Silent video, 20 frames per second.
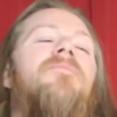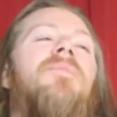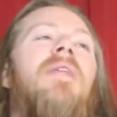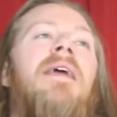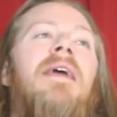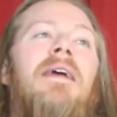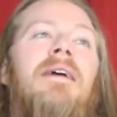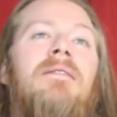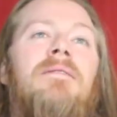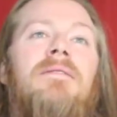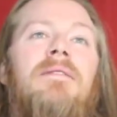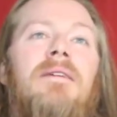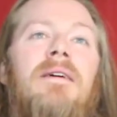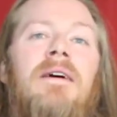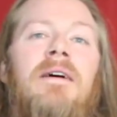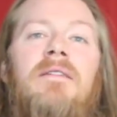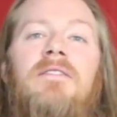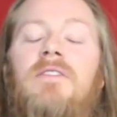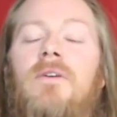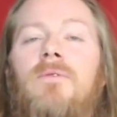and
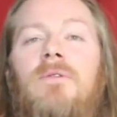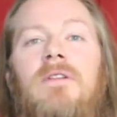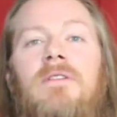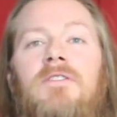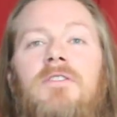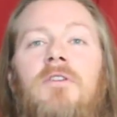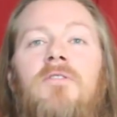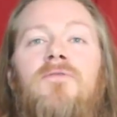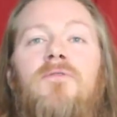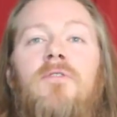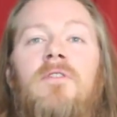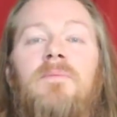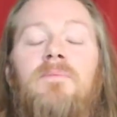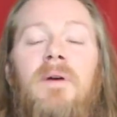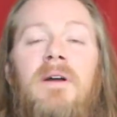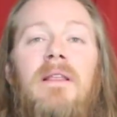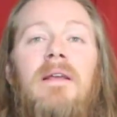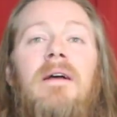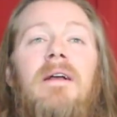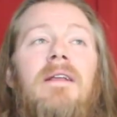so on and so forth.
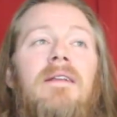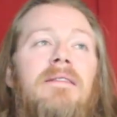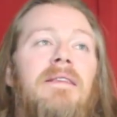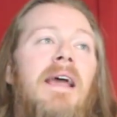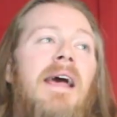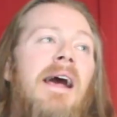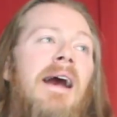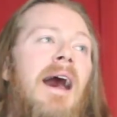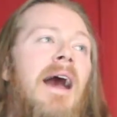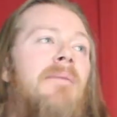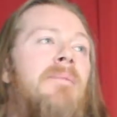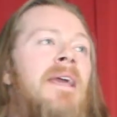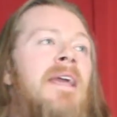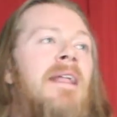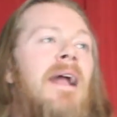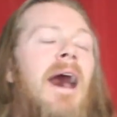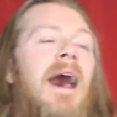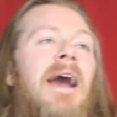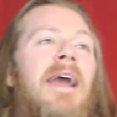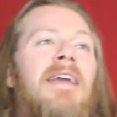But yeah, I
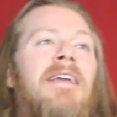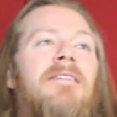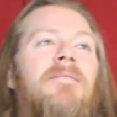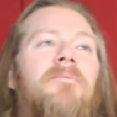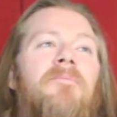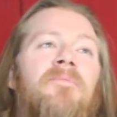mean, I